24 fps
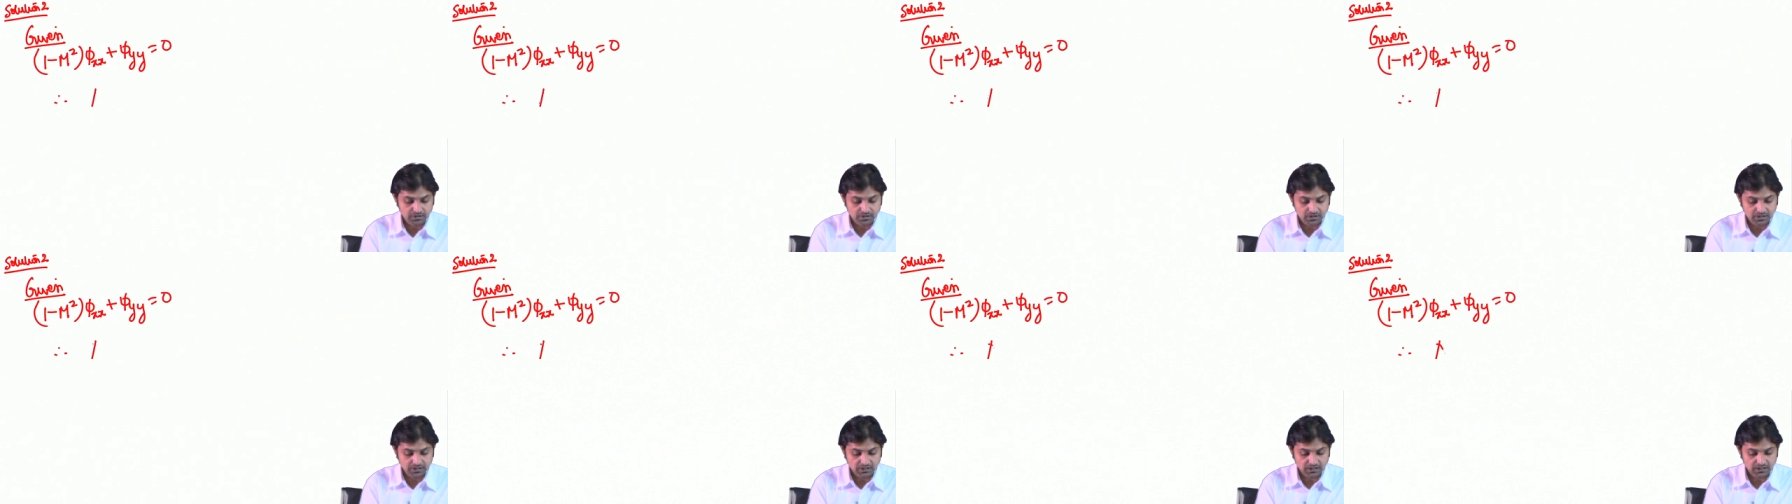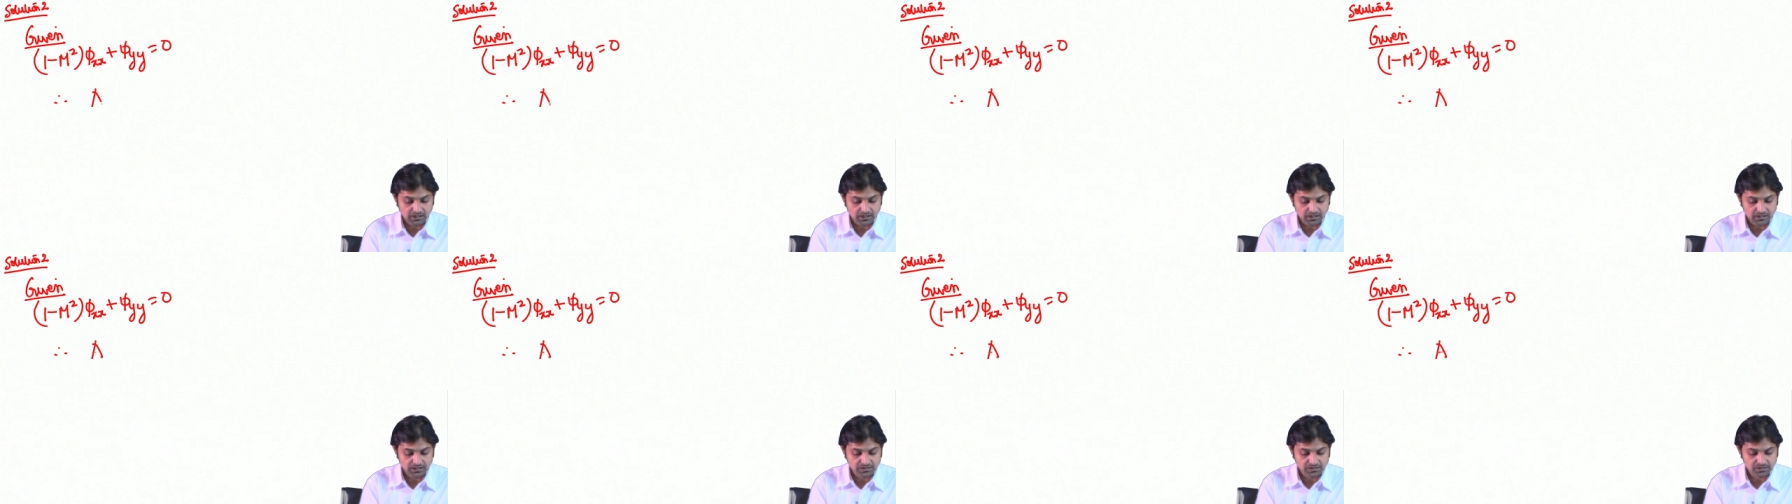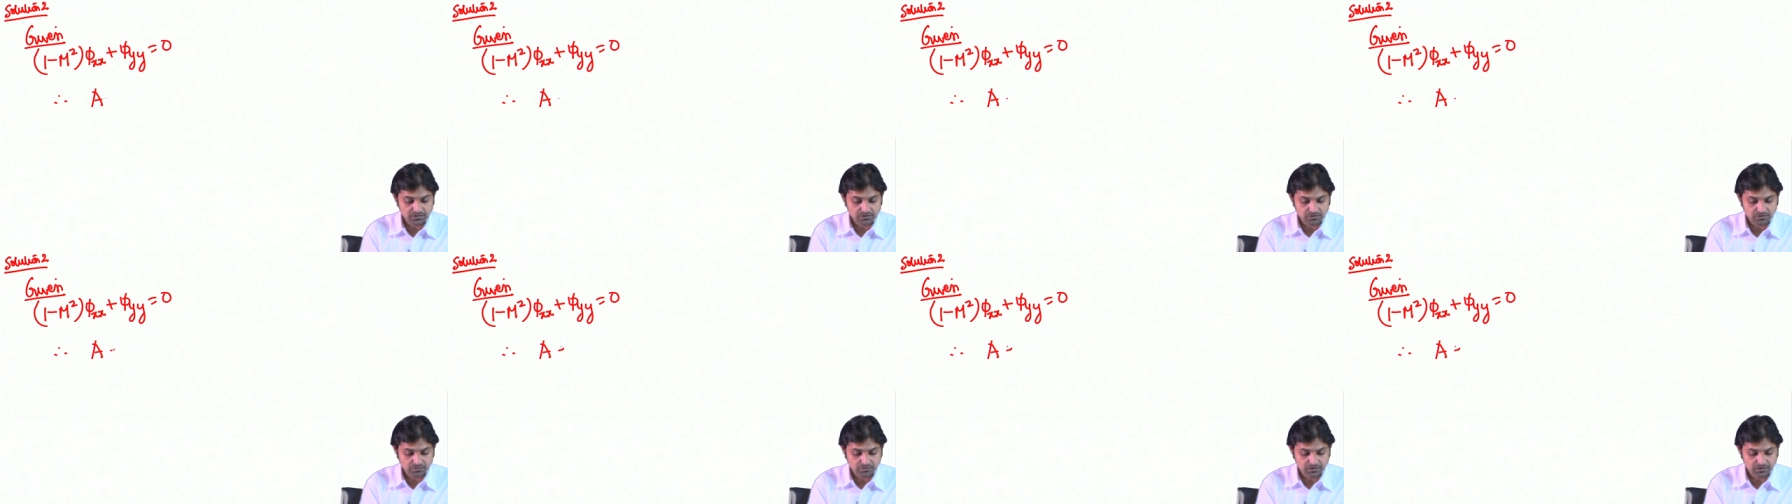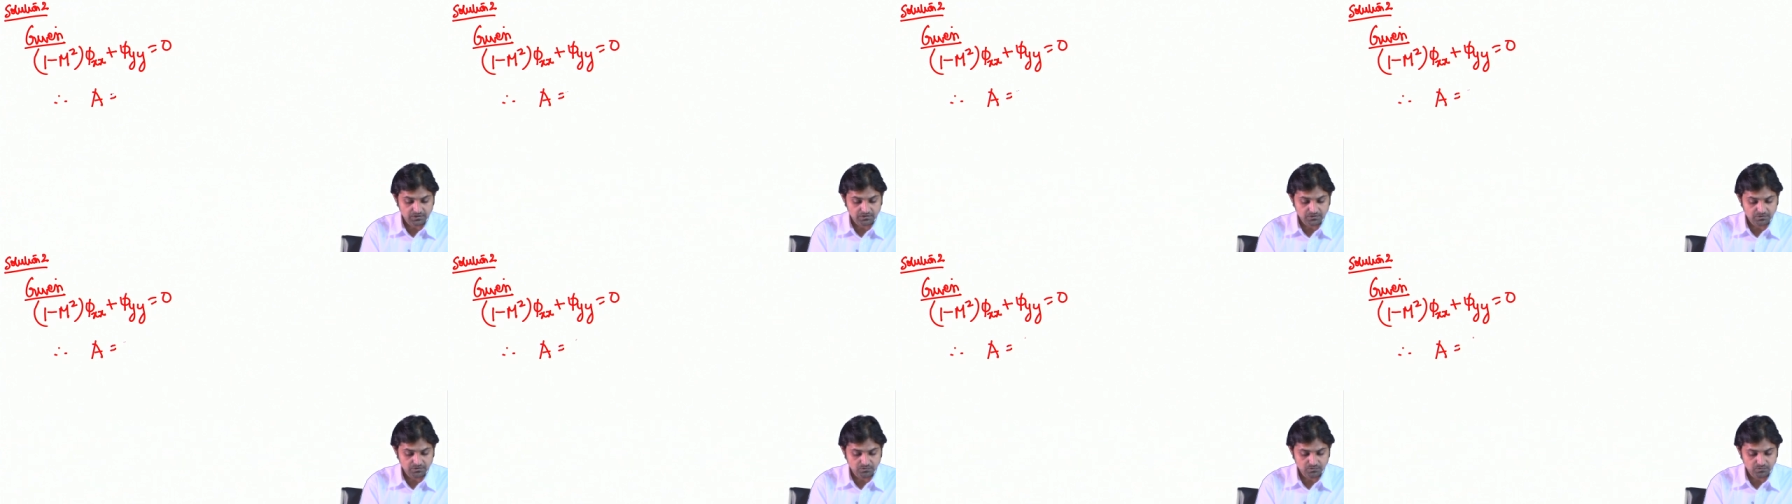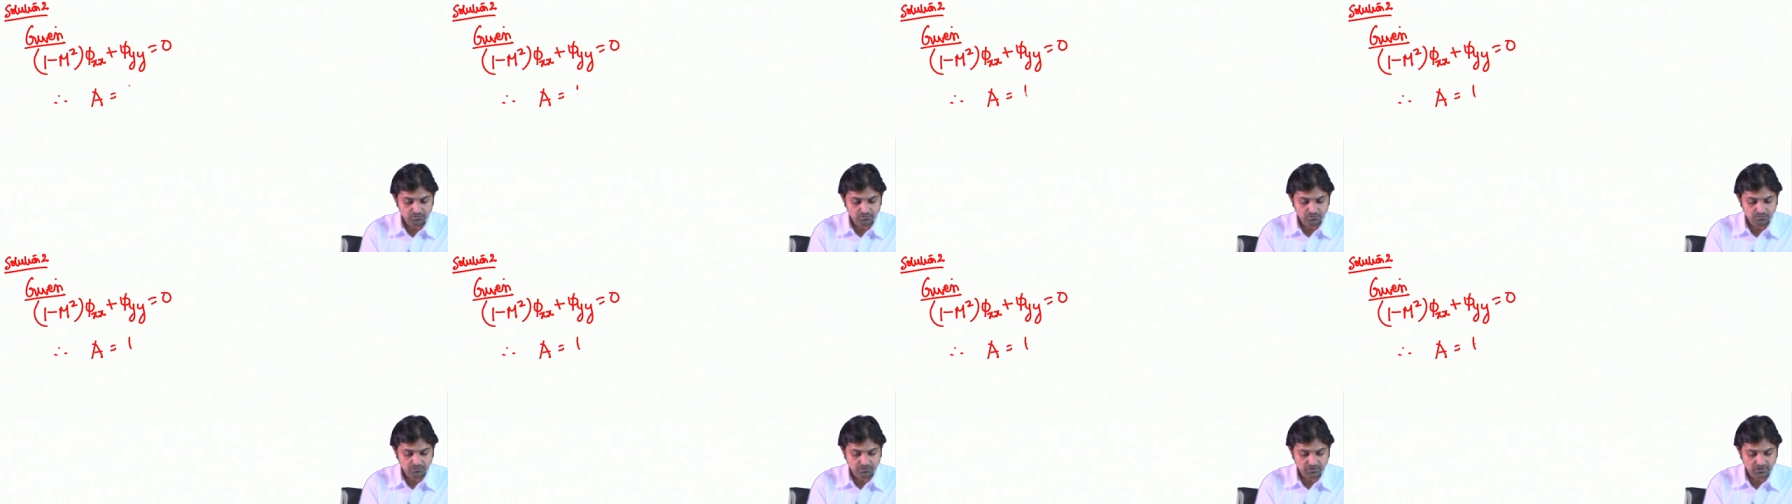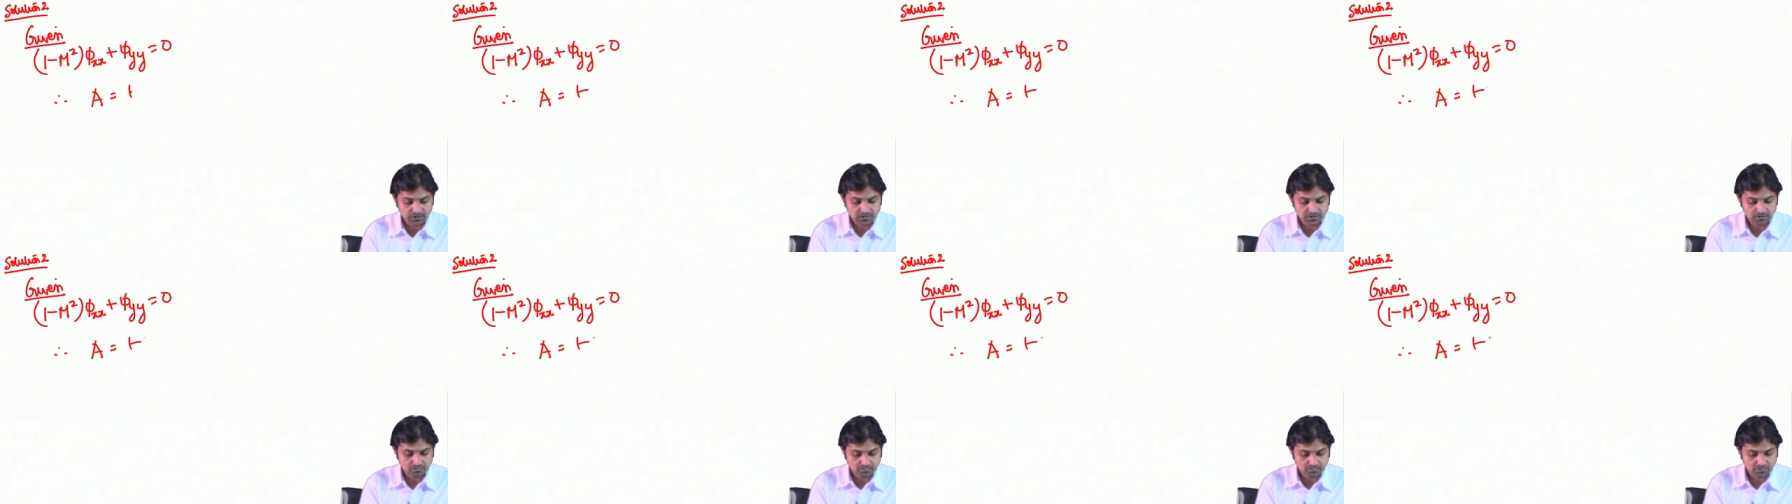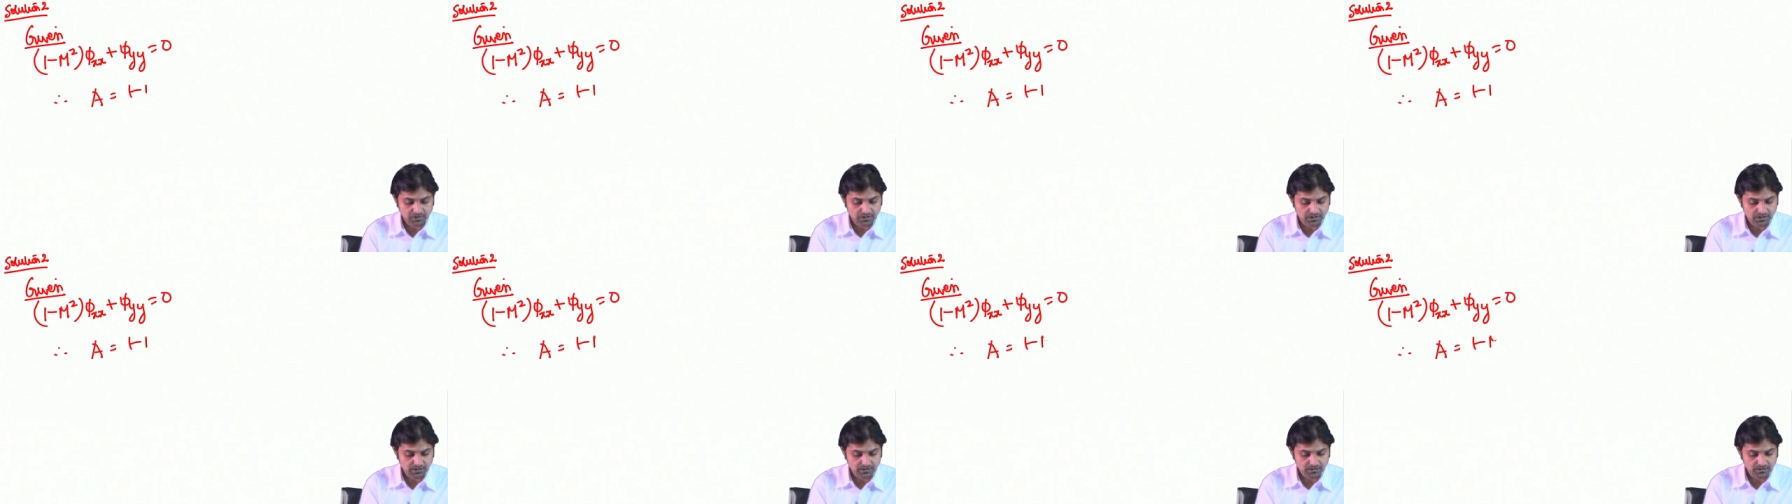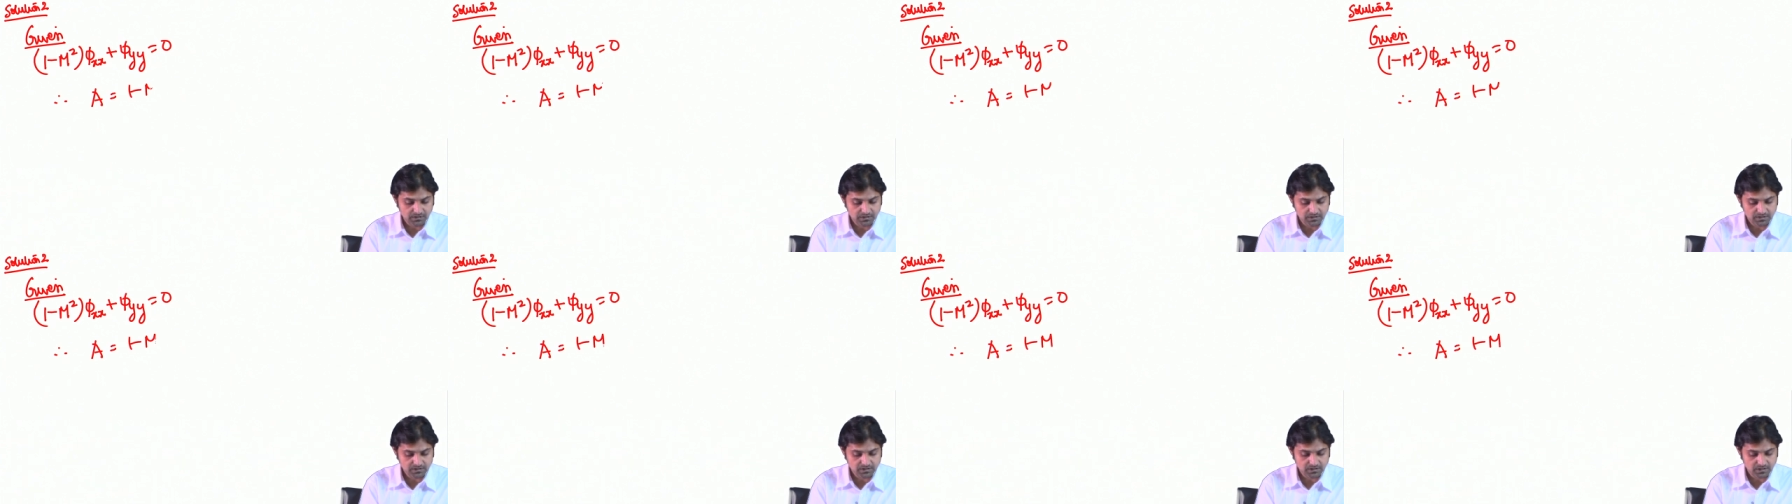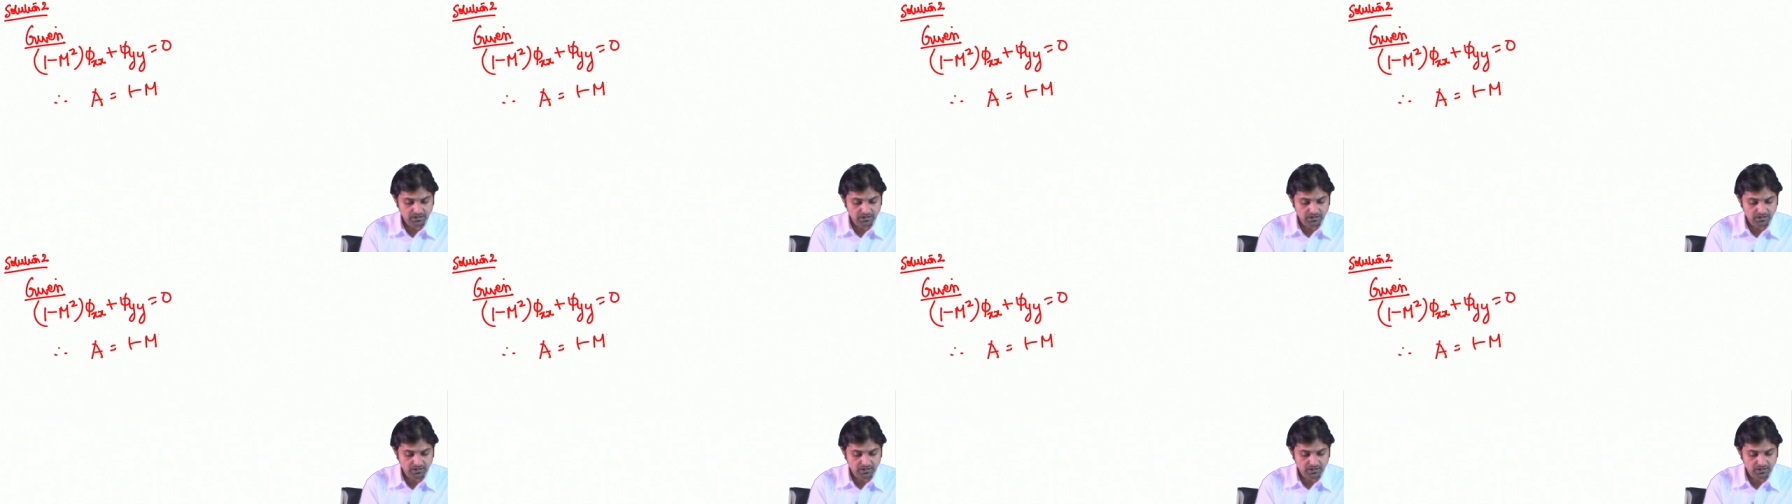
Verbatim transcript: a is equal to 1 minus